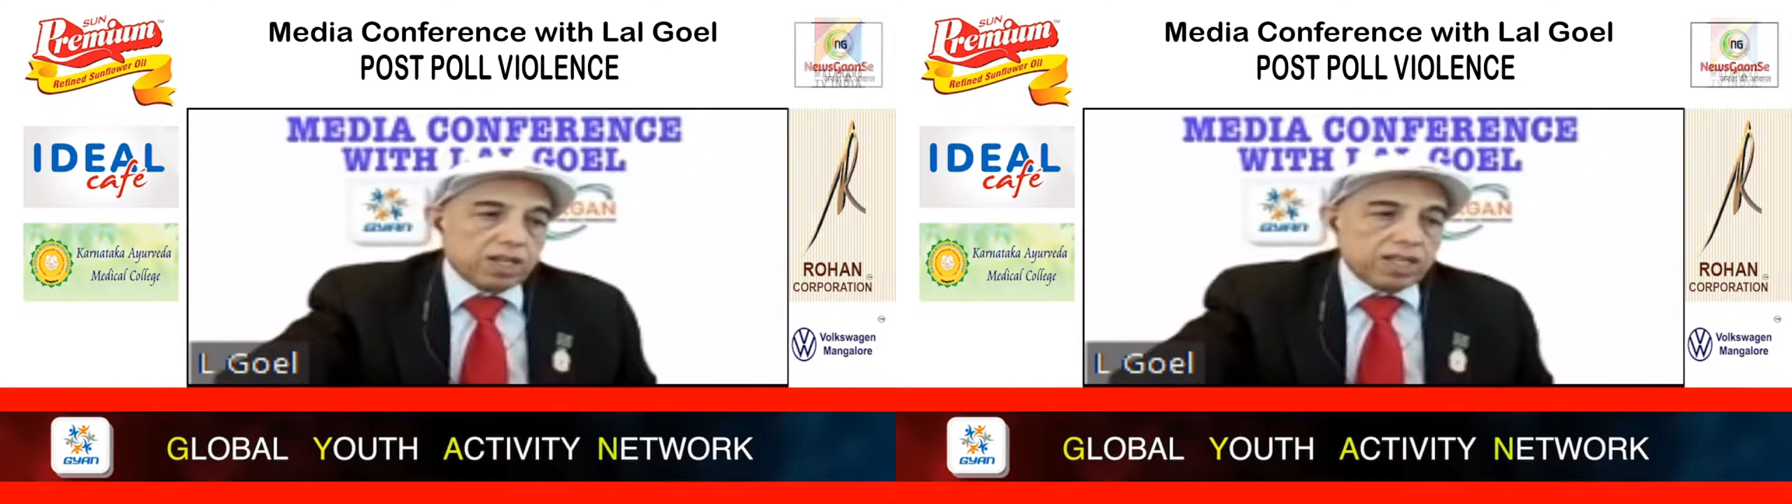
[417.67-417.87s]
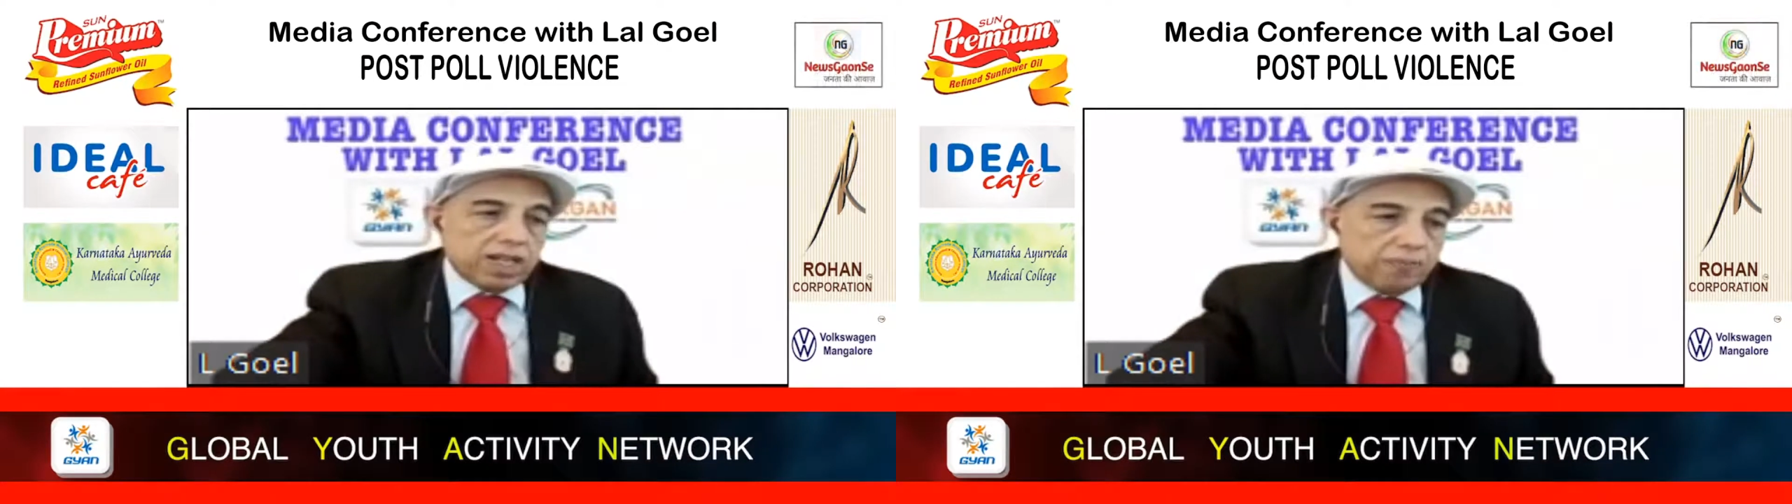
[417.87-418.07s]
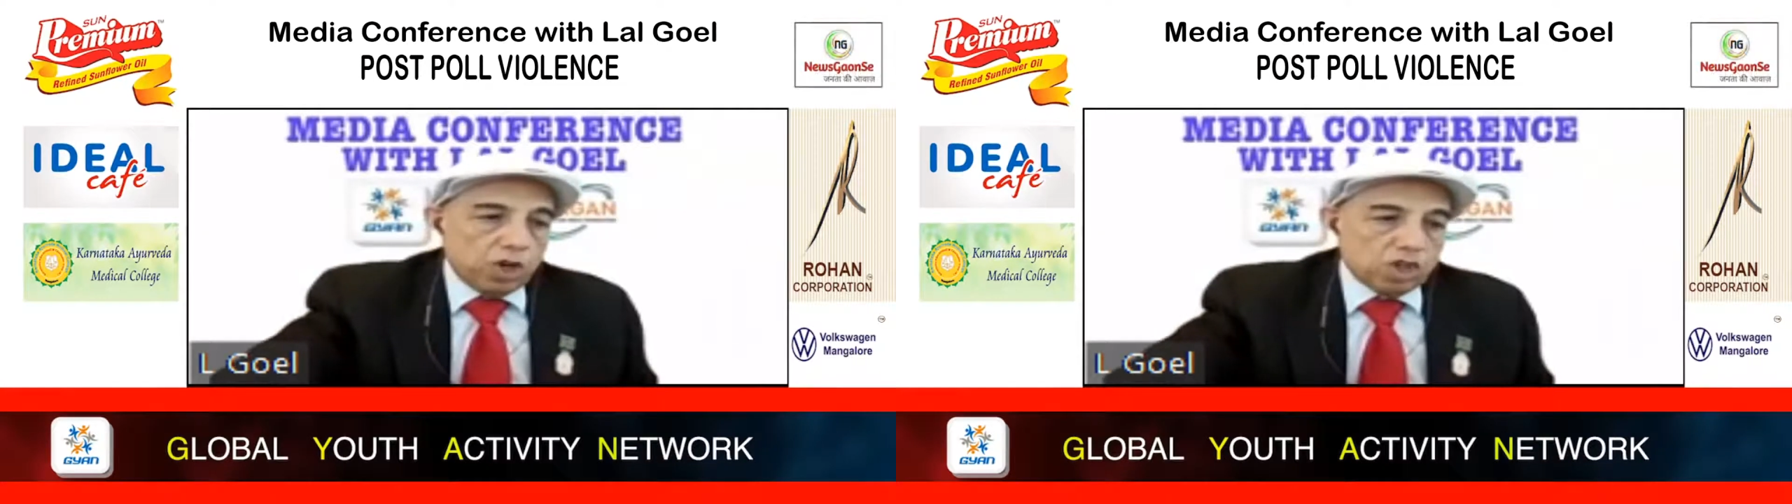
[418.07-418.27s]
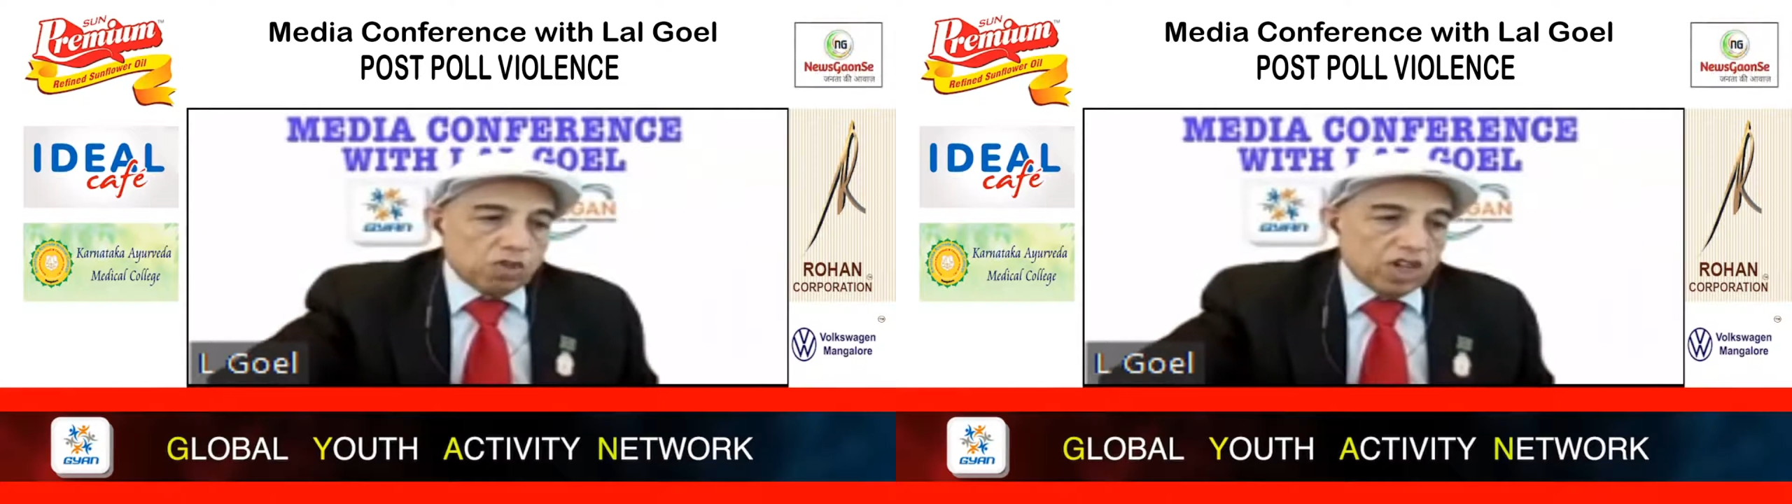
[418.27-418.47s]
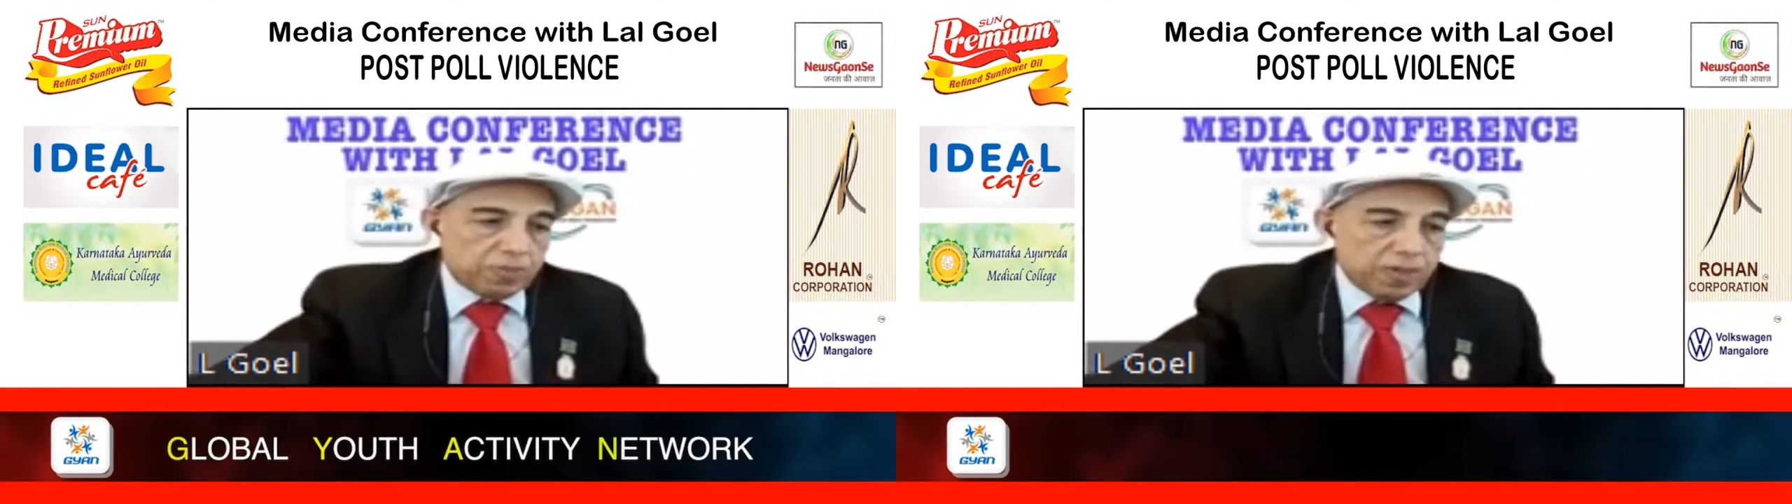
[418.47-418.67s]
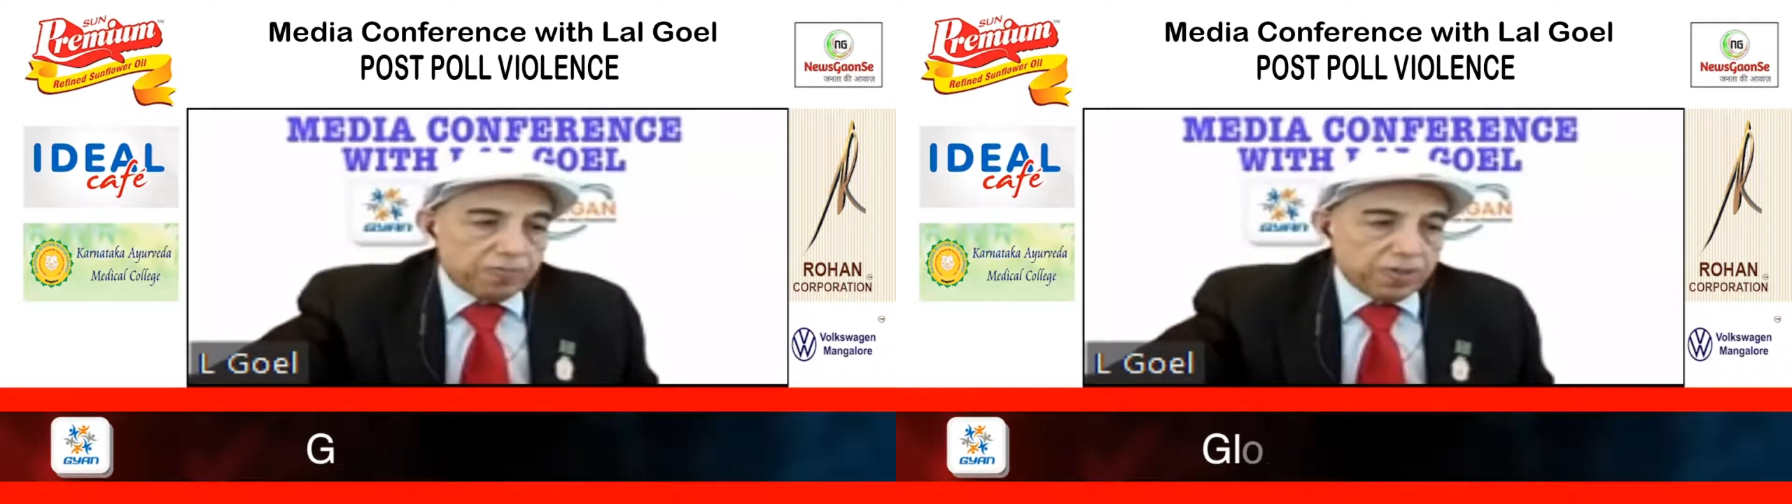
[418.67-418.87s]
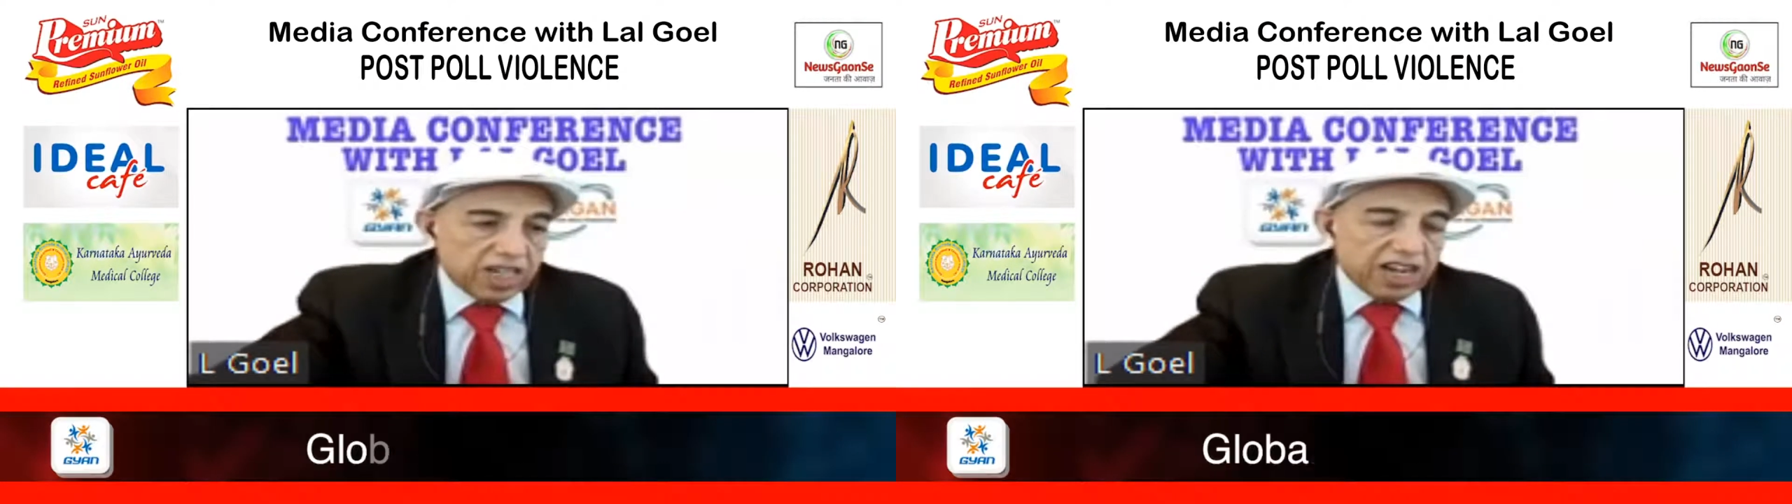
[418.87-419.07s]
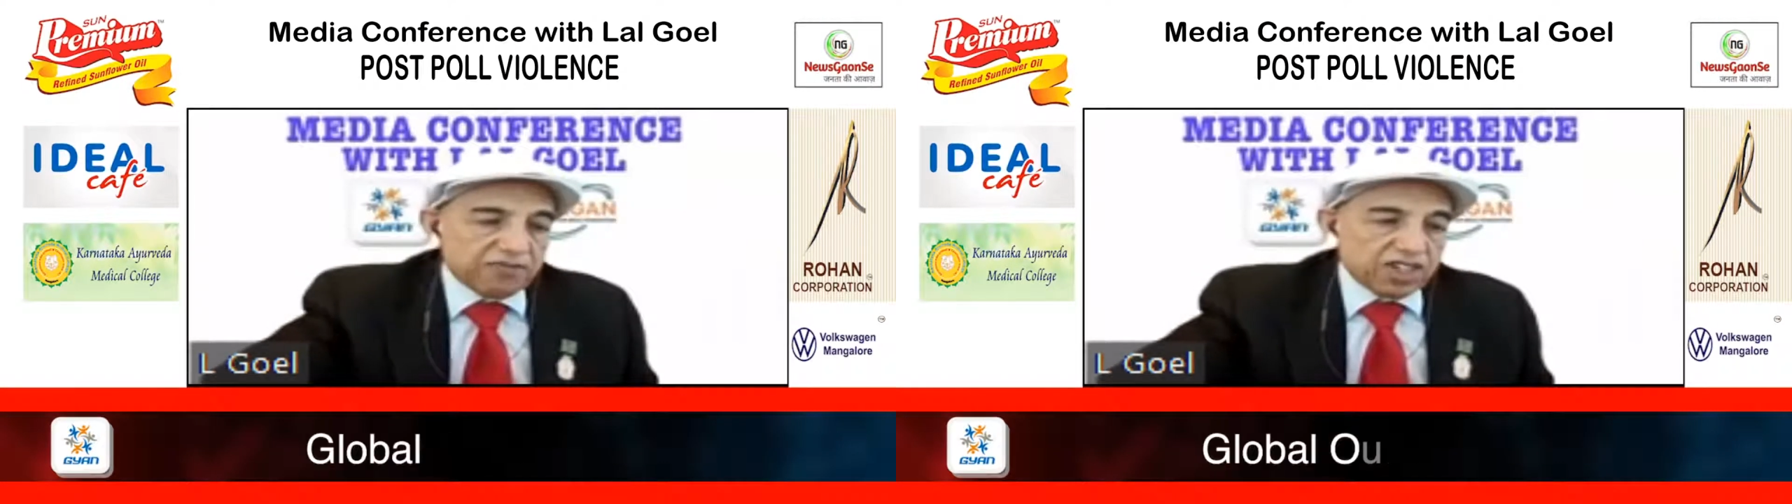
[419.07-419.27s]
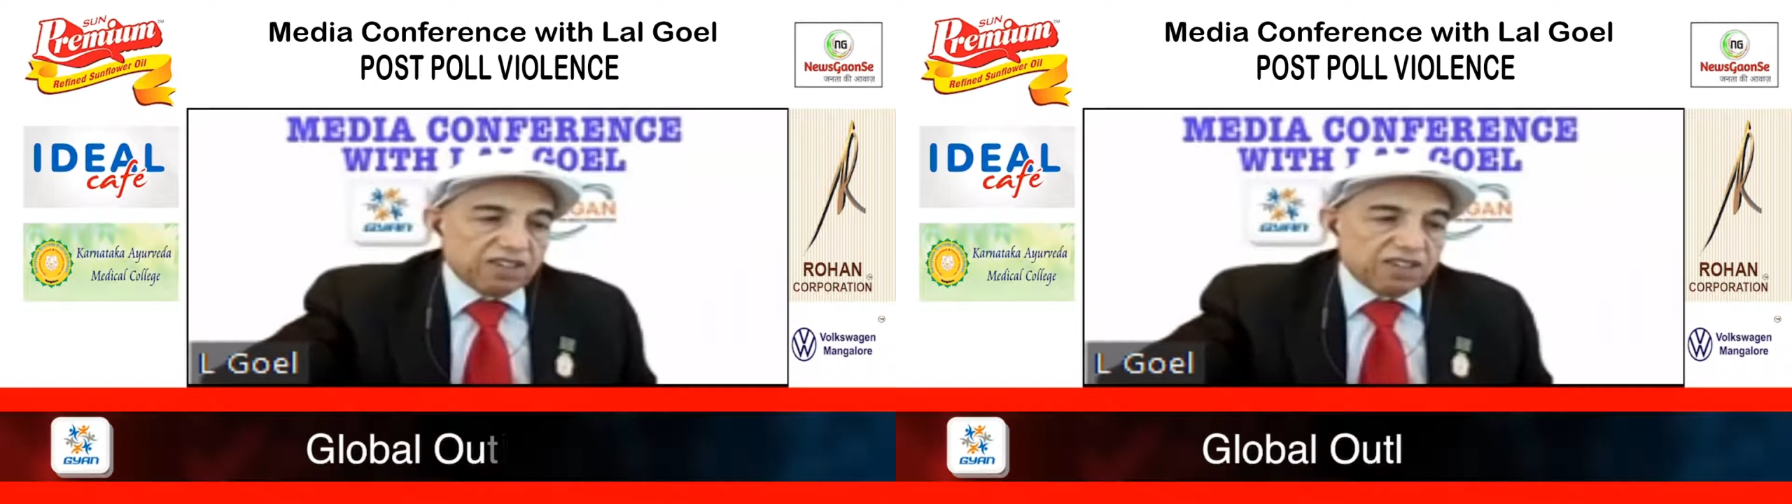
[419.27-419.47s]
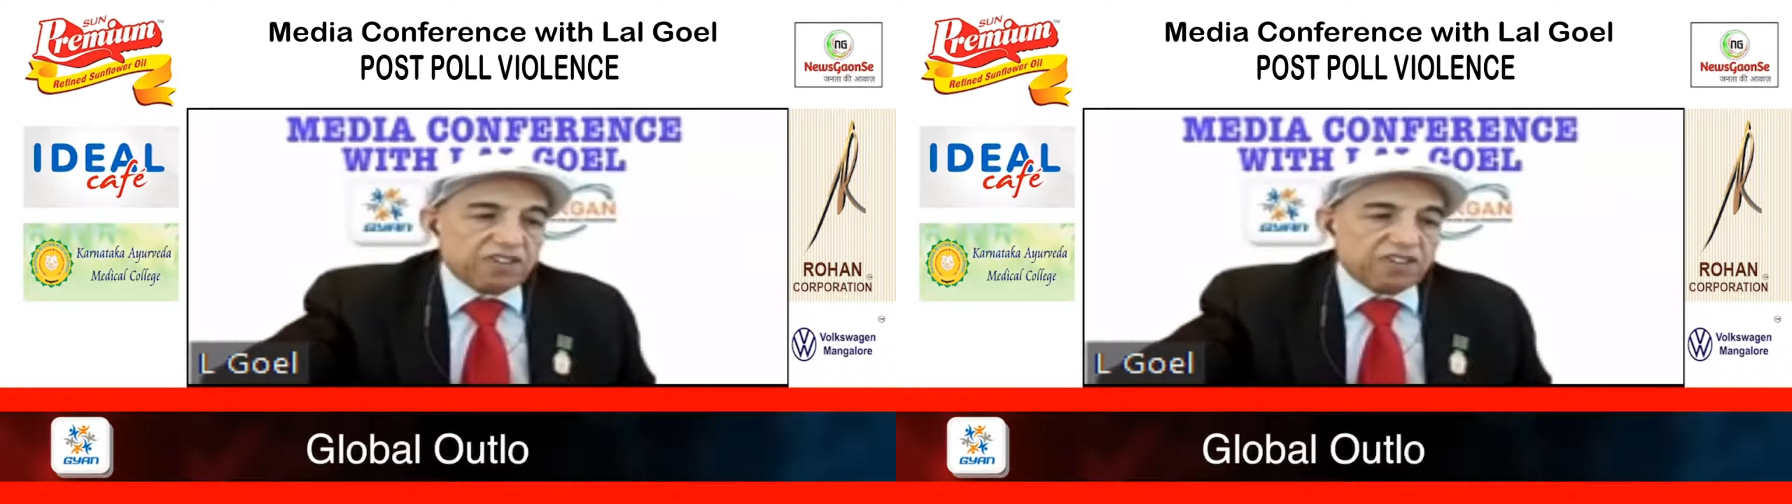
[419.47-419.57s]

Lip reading: The report was prepared after the